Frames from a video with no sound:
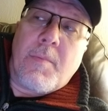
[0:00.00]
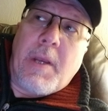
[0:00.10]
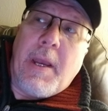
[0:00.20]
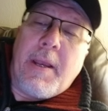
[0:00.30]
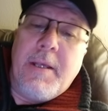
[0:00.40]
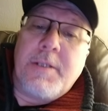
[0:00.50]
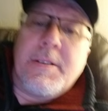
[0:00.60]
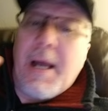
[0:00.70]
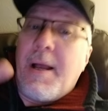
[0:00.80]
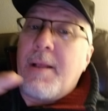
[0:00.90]
Okay, he's
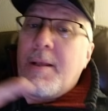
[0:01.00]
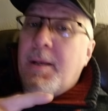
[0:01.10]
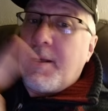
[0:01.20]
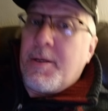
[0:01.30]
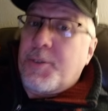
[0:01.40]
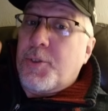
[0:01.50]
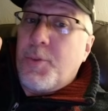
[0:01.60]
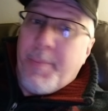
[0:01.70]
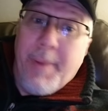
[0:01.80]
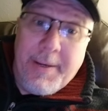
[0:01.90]
not a
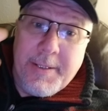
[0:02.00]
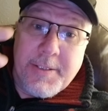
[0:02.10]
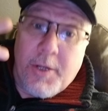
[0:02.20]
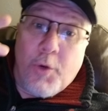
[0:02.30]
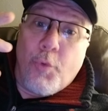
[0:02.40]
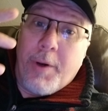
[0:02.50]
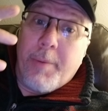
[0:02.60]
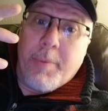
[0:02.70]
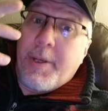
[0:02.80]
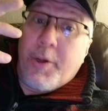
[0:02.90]
stupid man. He's
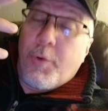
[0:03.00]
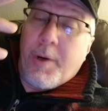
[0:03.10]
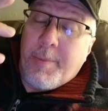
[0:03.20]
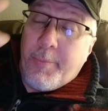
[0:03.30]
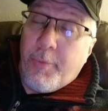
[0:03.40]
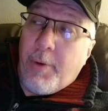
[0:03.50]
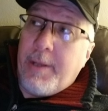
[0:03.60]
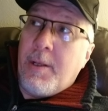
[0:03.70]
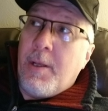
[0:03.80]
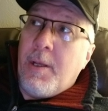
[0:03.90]
incredibly, incredibly
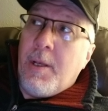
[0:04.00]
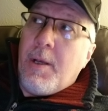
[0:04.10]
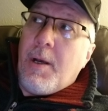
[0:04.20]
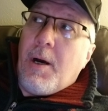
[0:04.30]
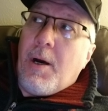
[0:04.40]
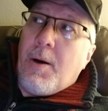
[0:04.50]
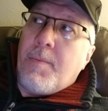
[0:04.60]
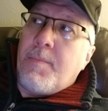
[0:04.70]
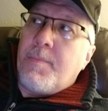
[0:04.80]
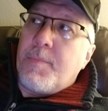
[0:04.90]
bright.
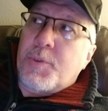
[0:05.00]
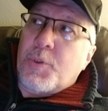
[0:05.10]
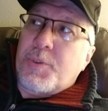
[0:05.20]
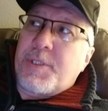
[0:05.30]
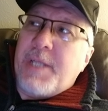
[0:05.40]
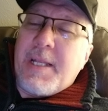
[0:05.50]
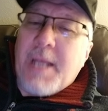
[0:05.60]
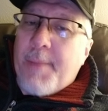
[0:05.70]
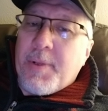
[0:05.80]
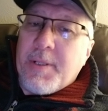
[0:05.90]
So state
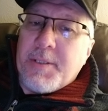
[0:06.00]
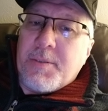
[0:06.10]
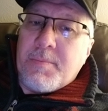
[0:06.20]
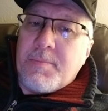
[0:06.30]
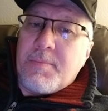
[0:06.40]
capitalism